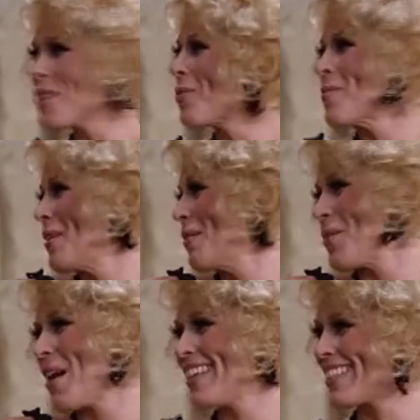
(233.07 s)
how many women
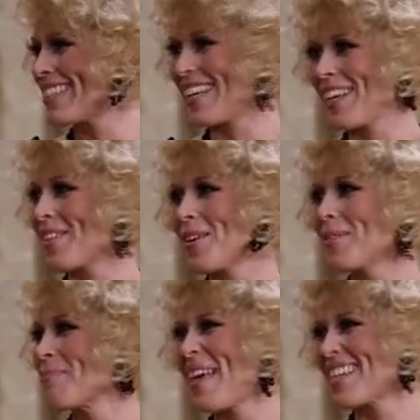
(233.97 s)
have waited to hear
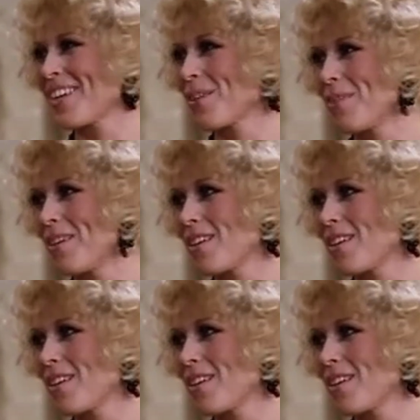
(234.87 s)
those magic